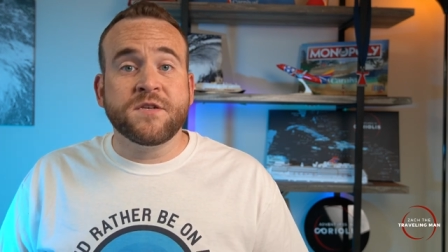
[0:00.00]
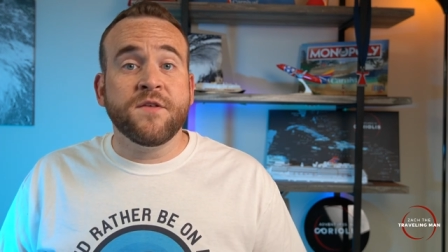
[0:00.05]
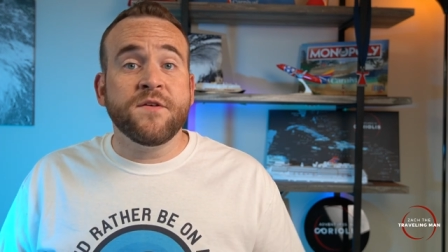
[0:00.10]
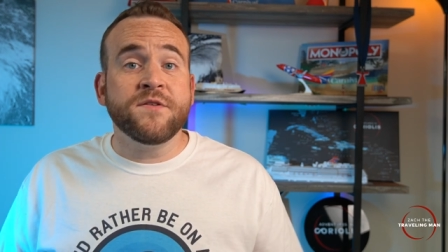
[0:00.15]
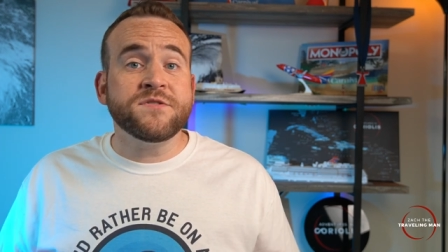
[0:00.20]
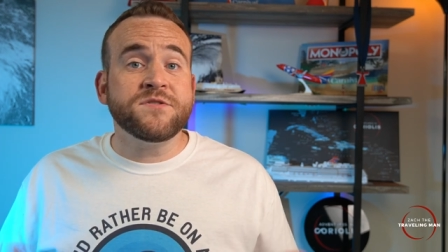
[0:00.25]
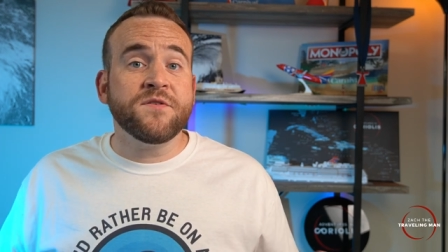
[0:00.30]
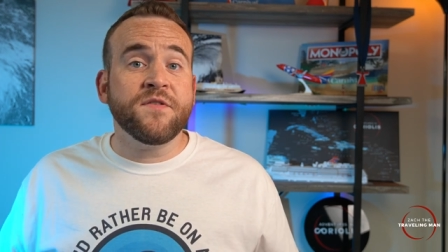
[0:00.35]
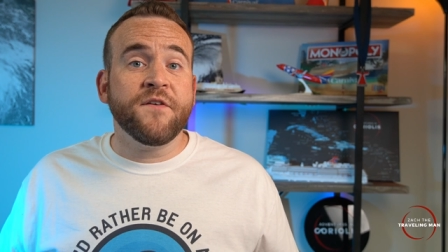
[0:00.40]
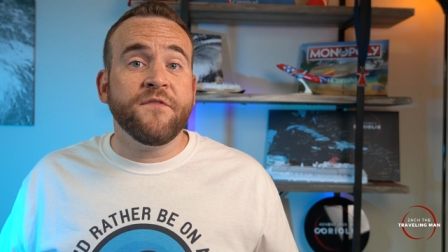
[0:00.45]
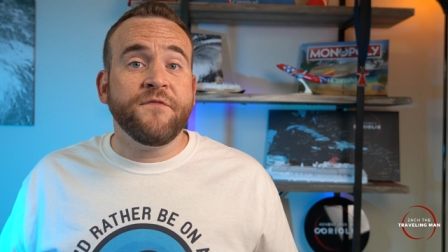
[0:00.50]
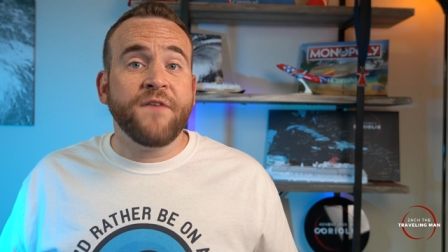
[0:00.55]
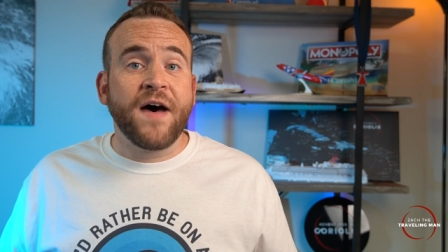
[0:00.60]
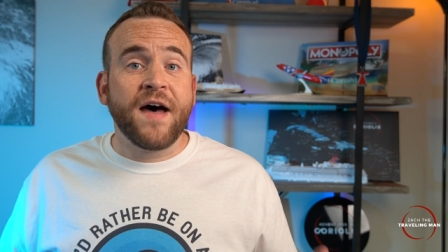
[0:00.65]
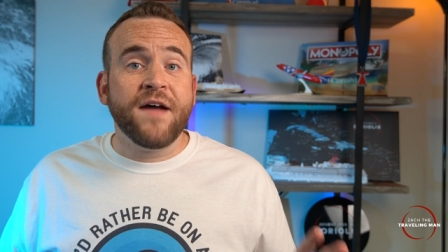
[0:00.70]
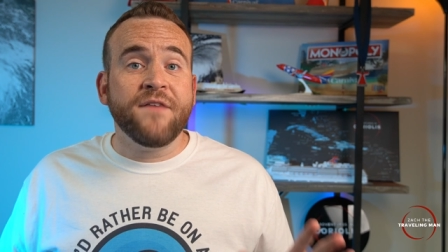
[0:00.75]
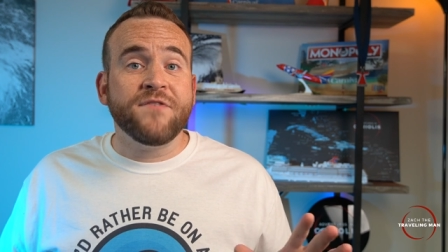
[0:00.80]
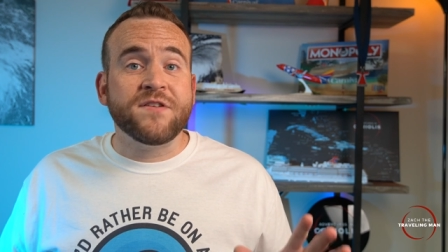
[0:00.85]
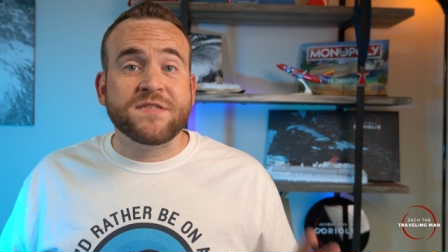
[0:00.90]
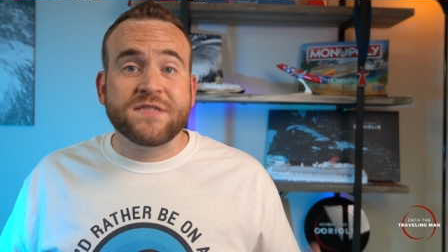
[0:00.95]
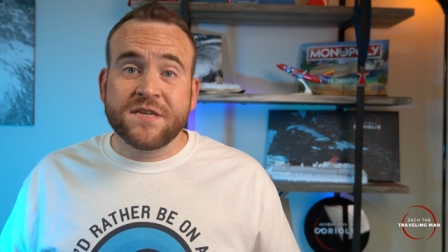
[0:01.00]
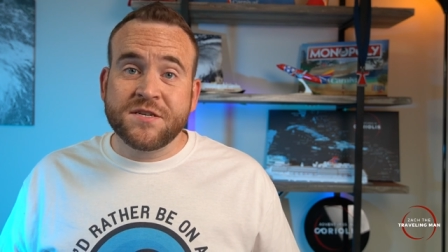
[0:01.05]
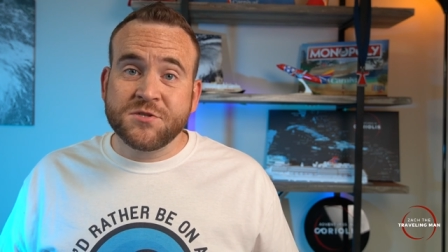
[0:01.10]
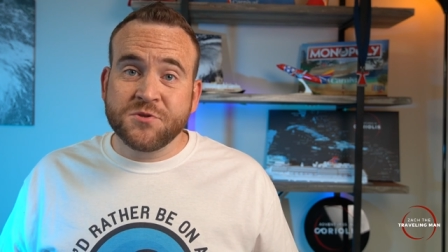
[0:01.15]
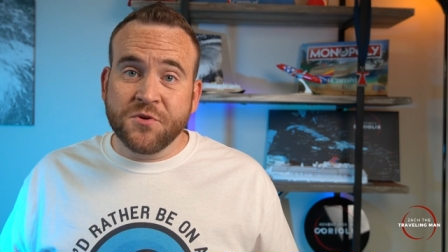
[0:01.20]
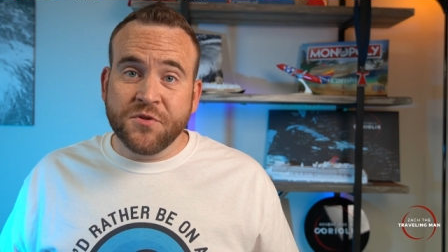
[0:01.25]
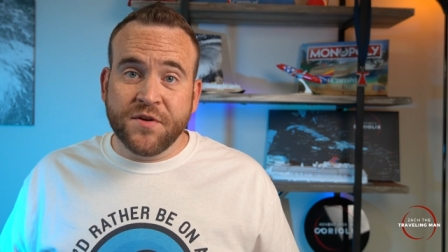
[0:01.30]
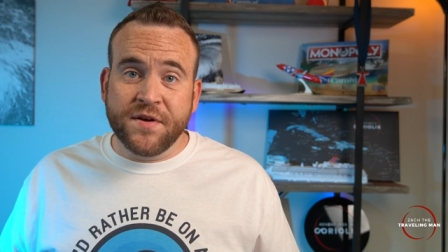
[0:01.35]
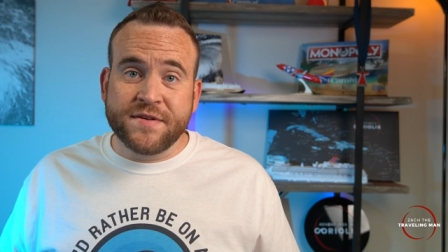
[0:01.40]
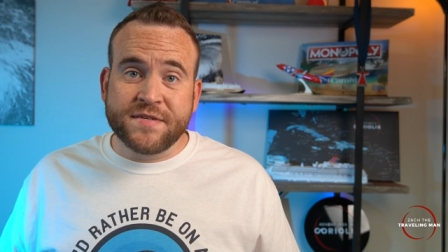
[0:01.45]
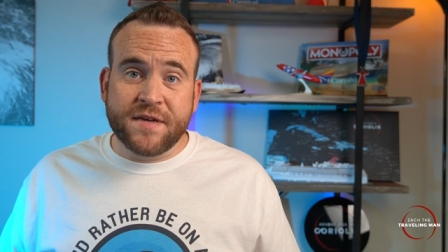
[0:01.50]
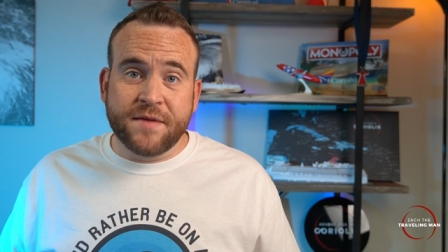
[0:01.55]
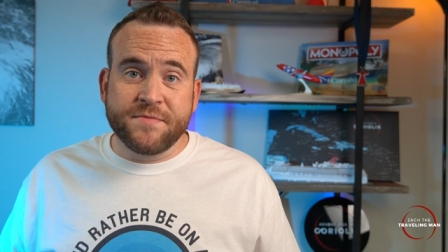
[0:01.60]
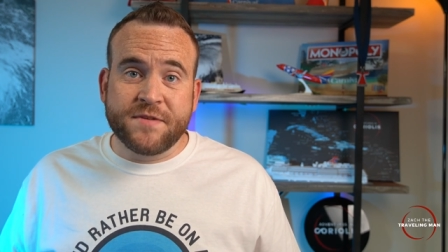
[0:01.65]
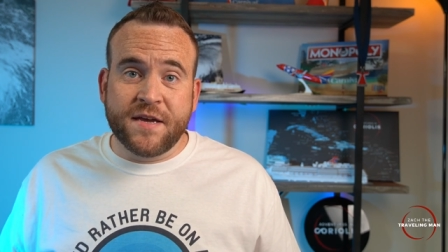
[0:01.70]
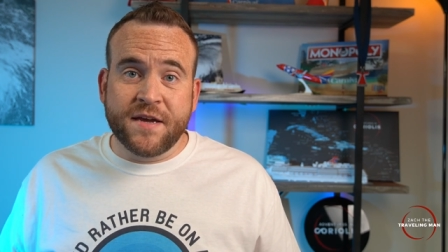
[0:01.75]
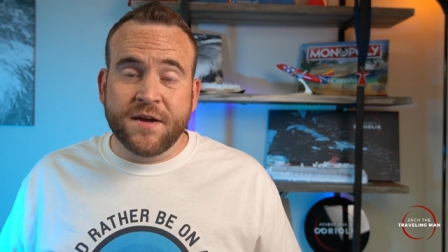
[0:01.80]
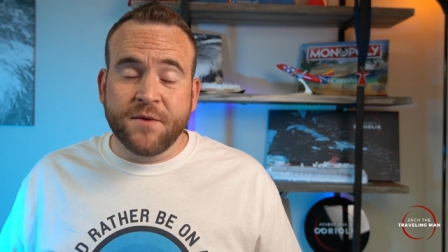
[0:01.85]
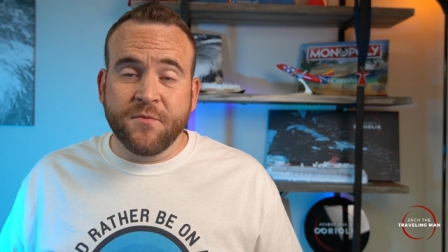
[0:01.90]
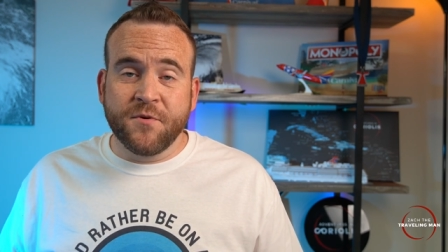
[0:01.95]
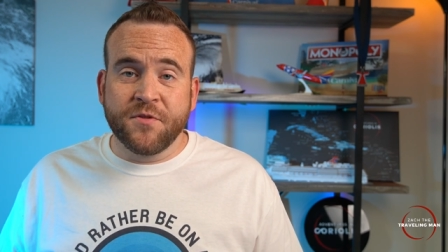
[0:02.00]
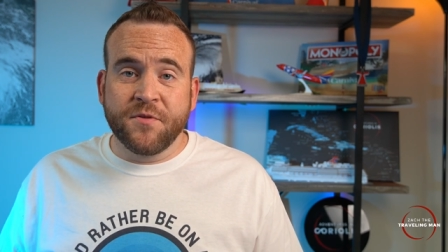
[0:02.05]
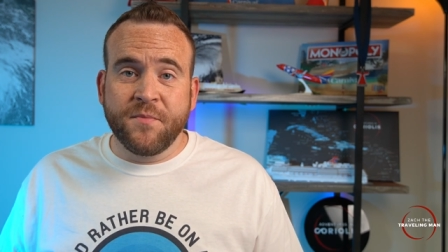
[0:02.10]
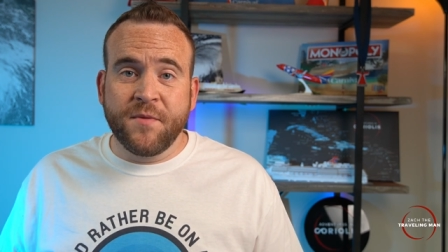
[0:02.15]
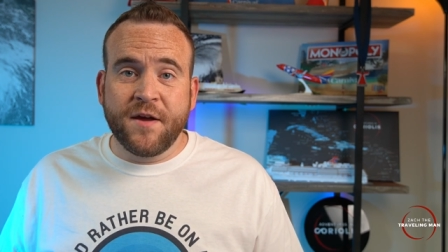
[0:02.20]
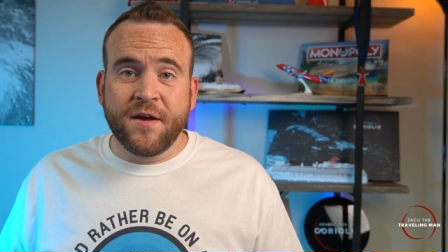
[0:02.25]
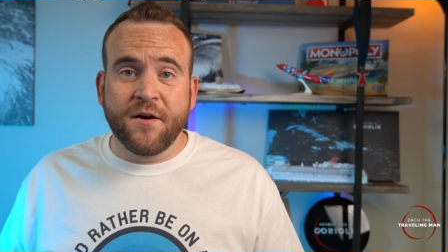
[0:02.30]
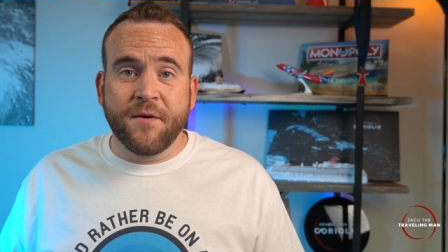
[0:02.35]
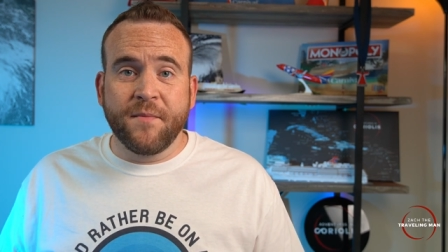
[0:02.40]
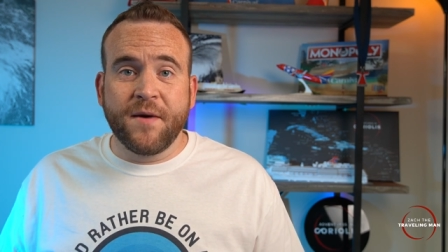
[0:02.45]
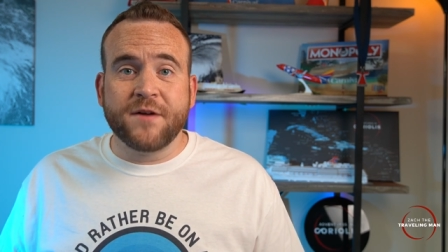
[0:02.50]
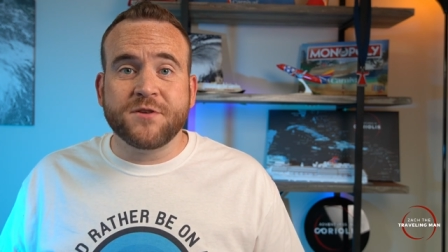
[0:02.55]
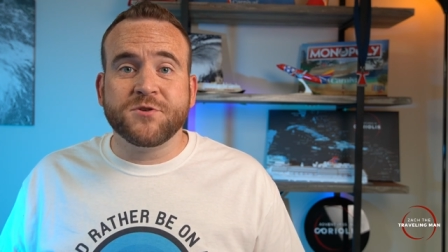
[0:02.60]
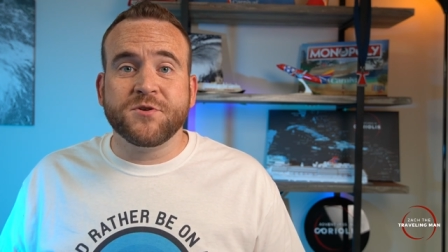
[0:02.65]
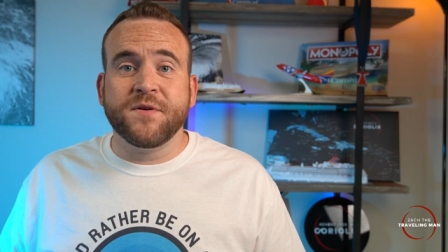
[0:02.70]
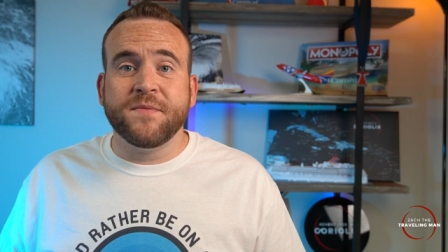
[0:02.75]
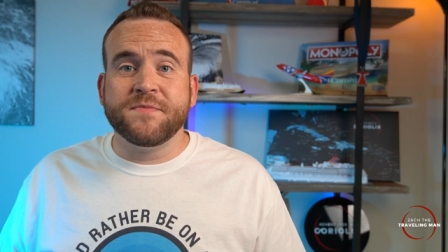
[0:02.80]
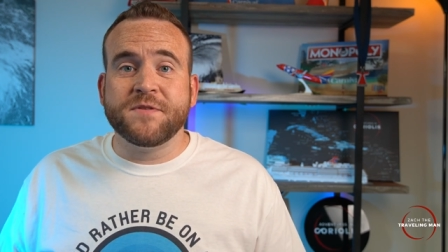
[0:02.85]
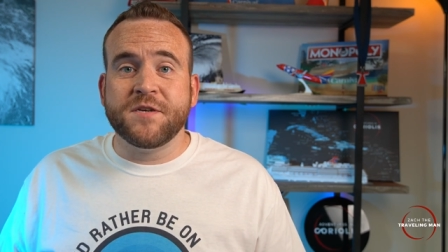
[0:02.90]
So those are the five essential things I'm taking with me on my trip